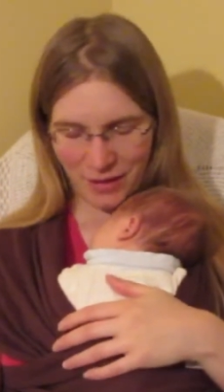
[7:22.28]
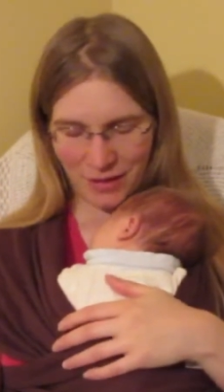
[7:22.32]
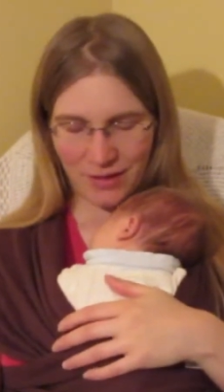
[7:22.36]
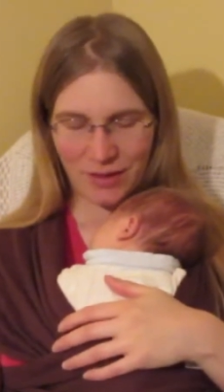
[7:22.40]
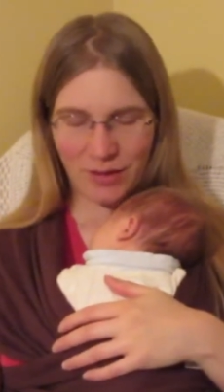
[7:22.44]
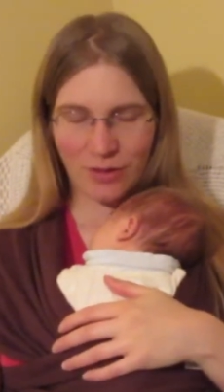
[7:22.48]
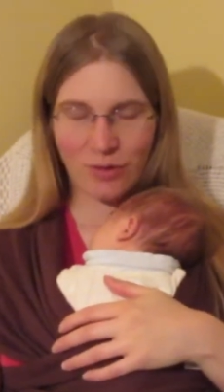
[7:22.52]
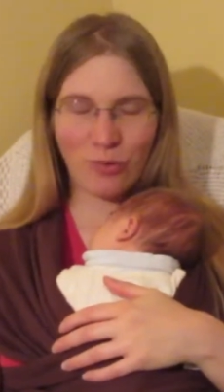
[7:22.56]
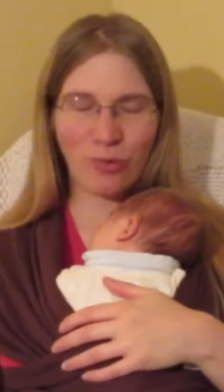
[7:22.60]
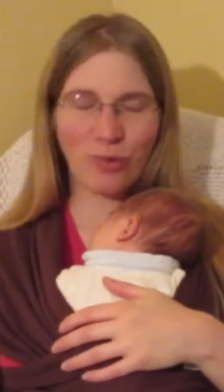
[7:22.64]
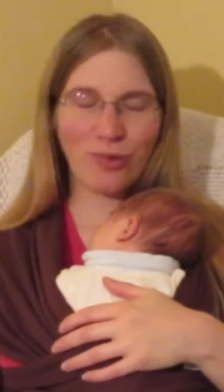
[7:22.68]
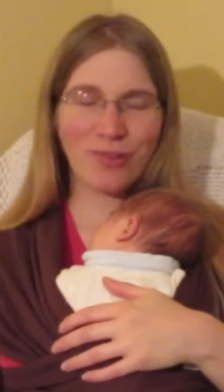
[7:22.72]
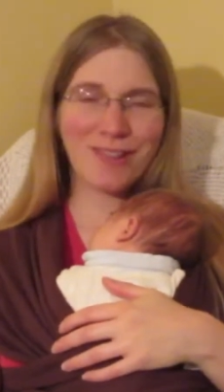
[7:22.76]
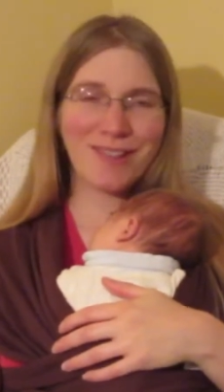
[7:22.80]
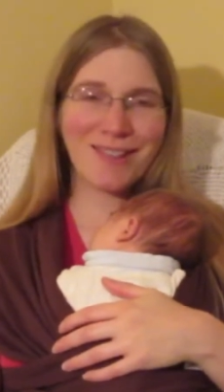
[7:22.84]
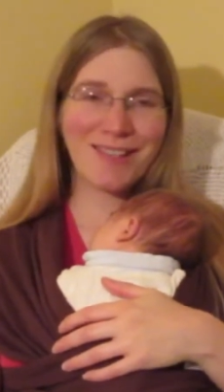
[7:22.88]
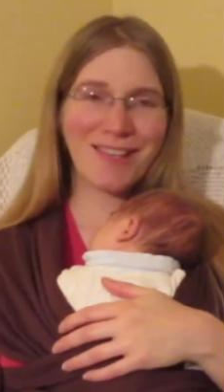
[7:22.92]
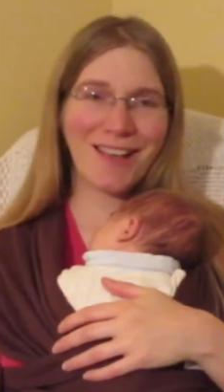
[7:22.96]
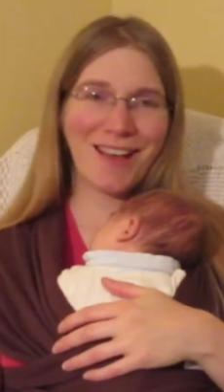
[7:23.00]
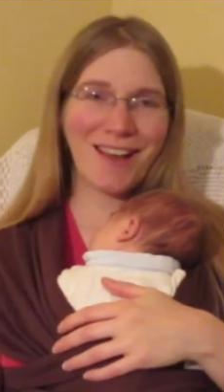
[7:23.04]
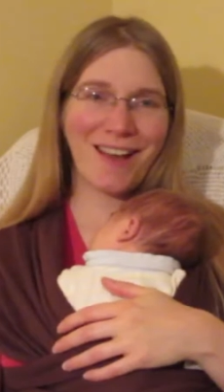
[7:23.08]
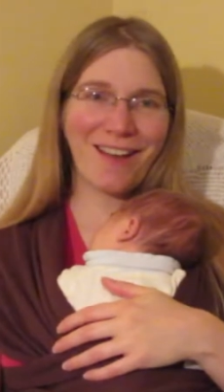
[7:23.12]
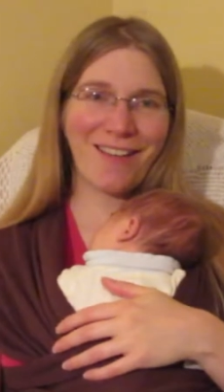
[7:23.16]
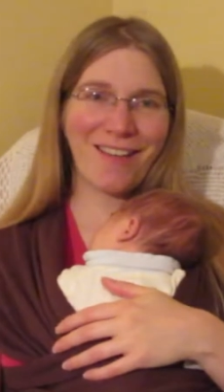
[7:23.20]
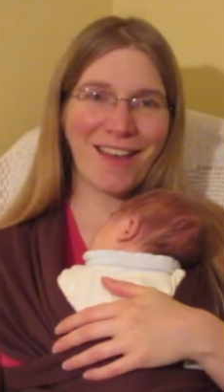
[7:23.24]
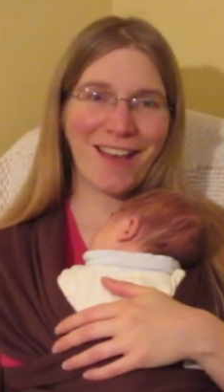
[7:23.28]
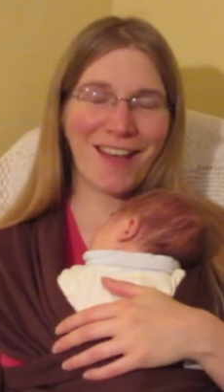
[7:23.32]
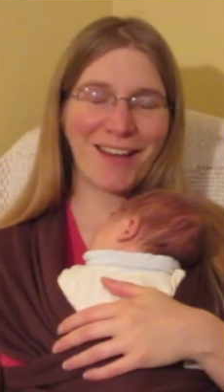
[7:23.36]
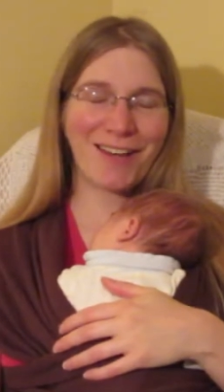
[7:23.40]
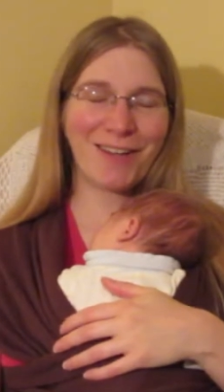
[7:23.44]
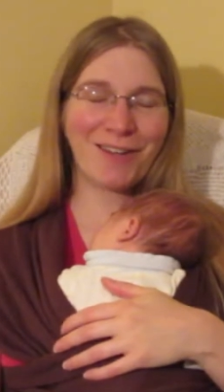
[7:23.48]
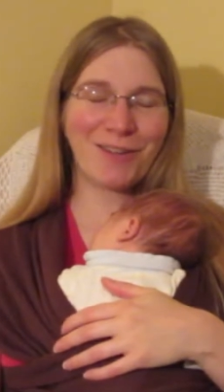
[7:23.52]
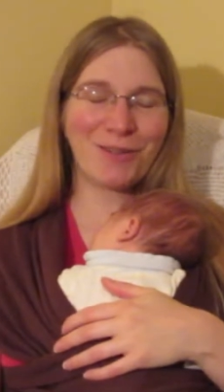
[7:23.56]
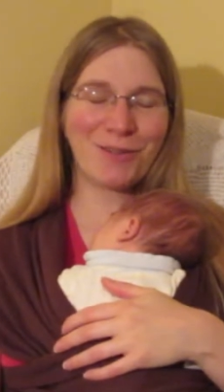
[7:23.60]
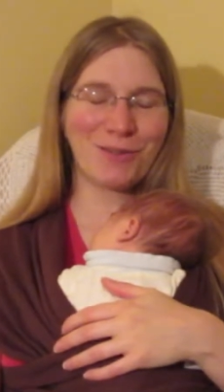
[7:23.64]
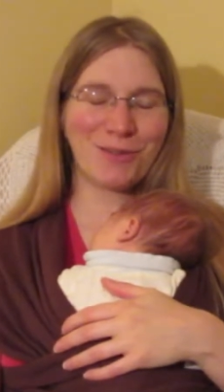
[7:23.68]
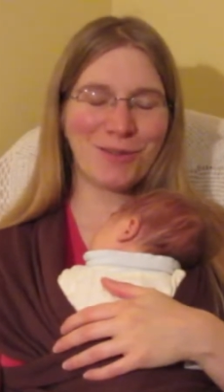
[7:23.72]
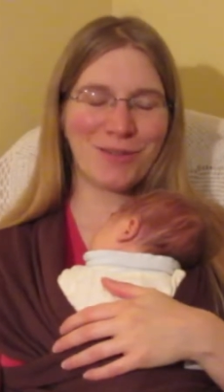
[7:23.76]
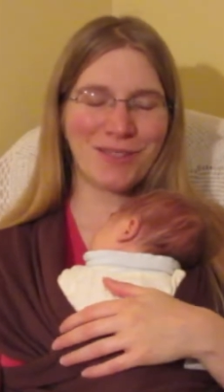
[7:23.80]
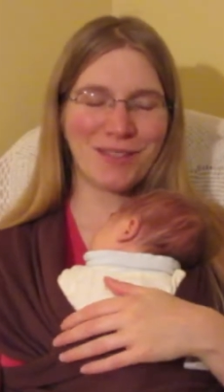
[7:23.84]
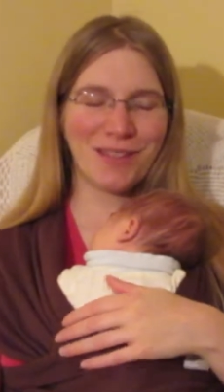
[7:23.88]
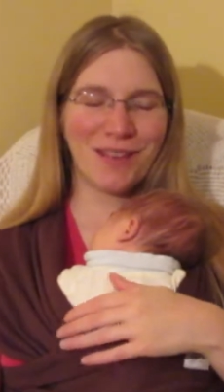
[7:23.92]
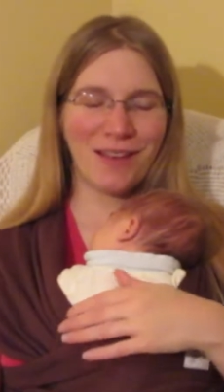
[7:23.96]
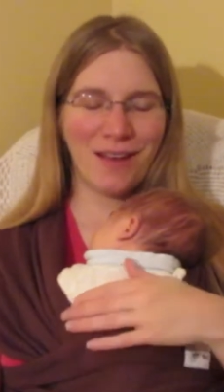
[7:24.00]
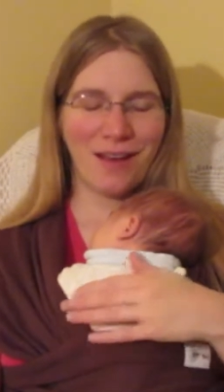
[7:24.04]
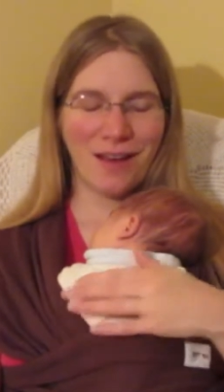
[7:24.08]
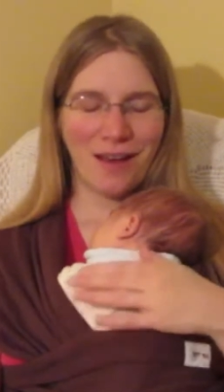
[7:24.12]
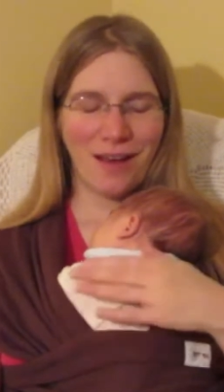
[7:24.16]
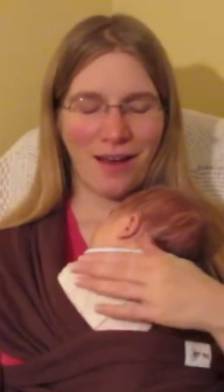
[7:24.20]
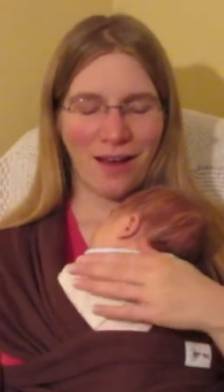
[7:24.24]
So we'll see how that goes.
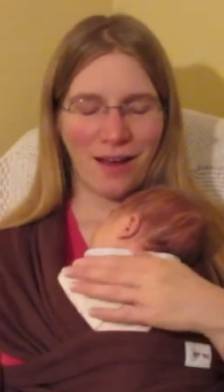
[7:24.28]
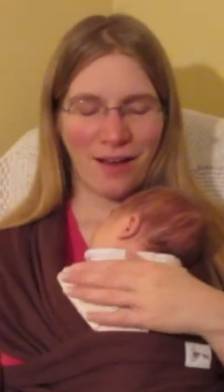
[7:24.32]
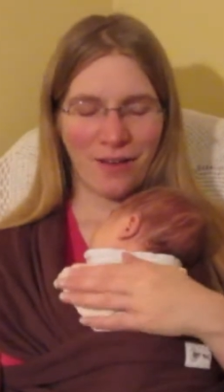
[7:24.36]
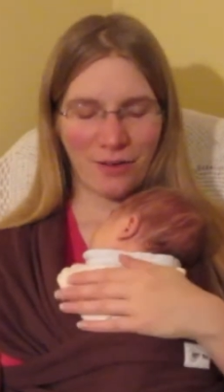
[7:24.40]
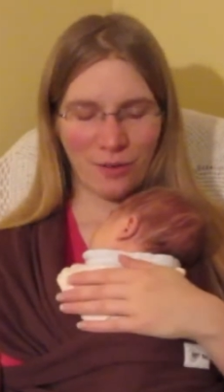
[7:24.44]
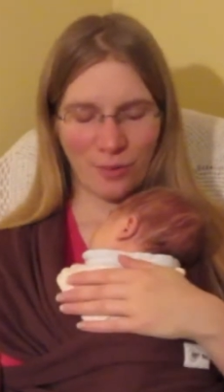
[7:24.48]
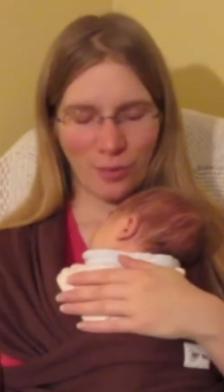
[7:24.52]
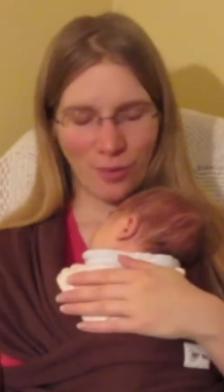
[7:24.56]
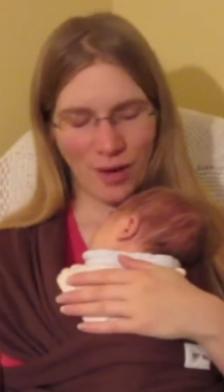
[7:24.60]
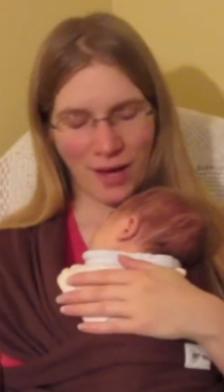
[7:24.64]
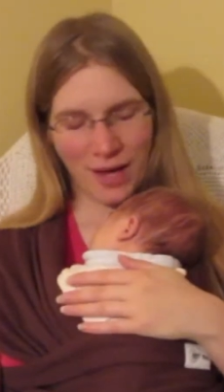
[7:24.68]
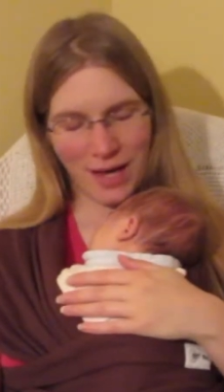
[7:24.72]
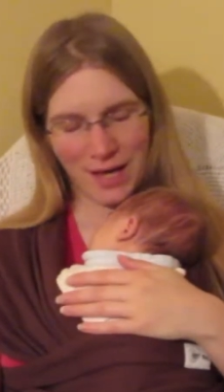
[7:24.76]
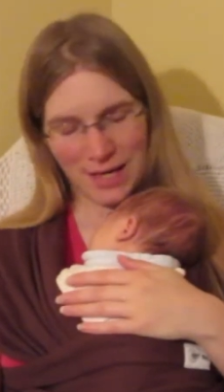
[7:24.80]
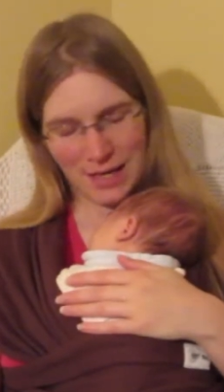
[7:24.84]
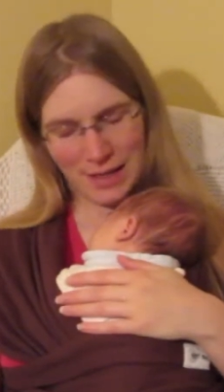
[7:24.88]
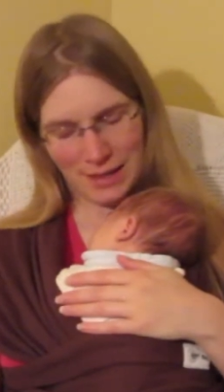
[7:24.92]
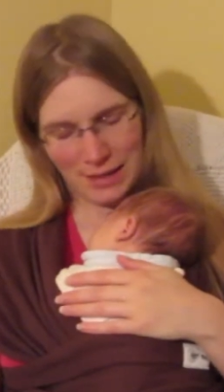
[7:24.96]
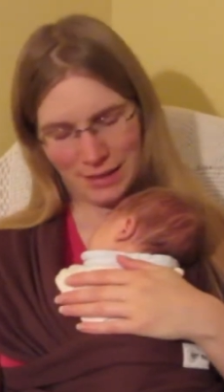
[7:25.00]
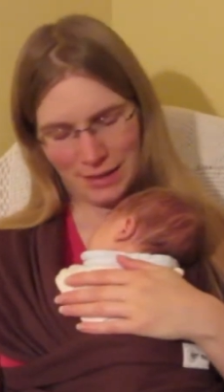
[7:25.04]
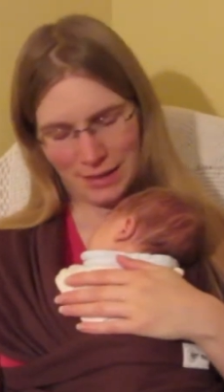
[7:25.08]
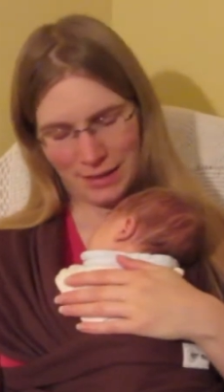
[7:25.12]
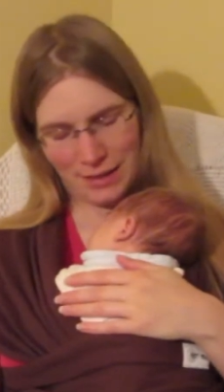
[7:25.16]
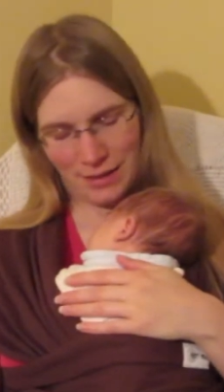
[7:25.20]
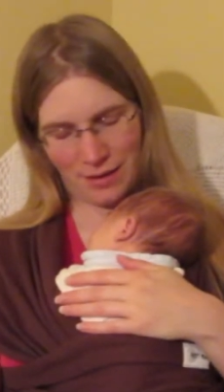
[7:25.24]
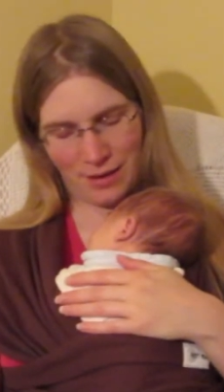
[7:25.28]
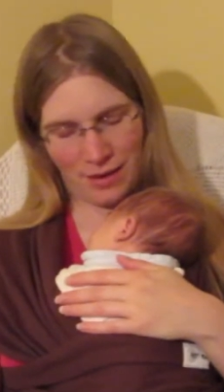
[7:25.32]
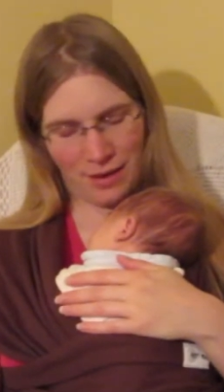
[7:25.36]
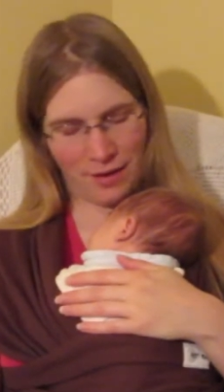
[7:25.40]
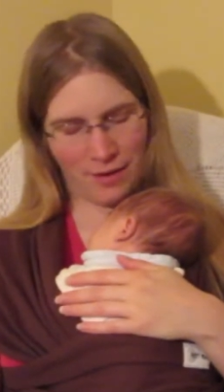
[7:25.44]
Otherwise,